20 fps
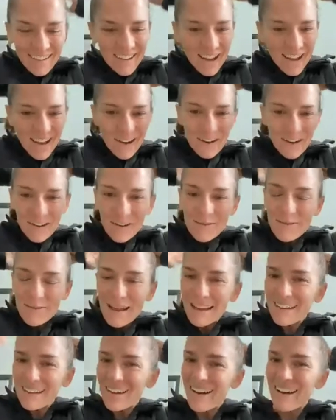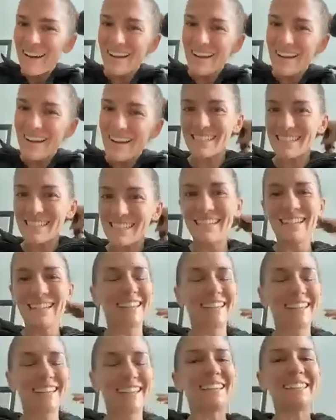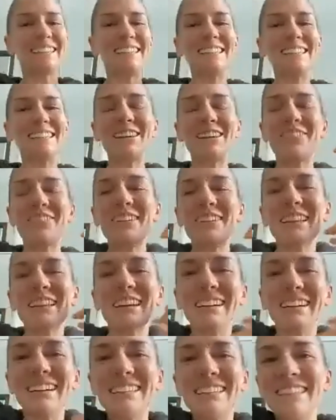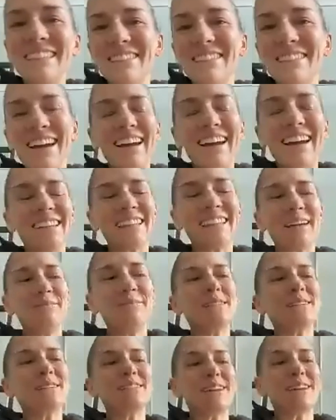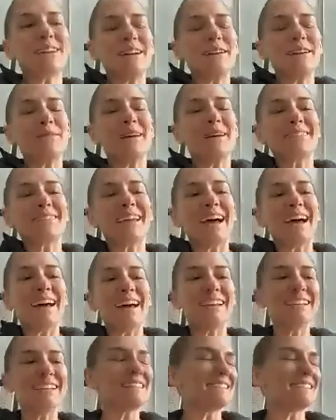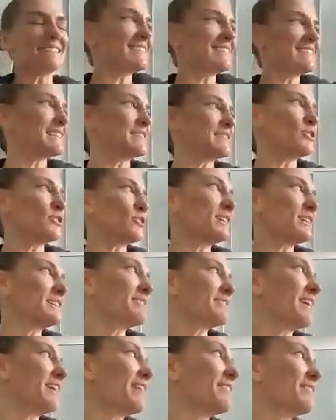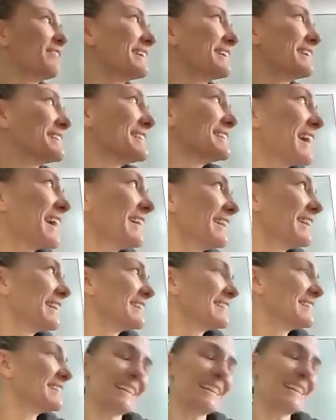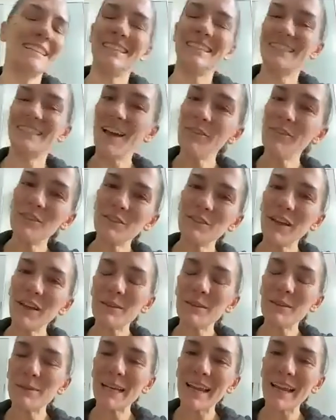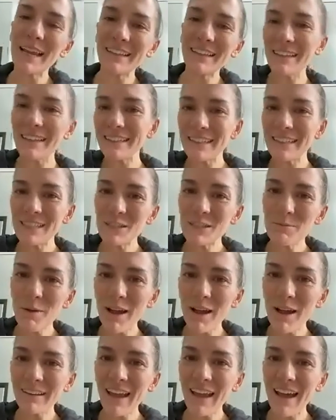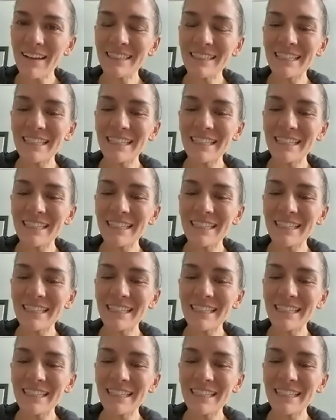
Oh my gosh. This is so hilarious, you guys. I'm so sorry about that. It's just the joys of having a son that is into self-development and listens to podcasts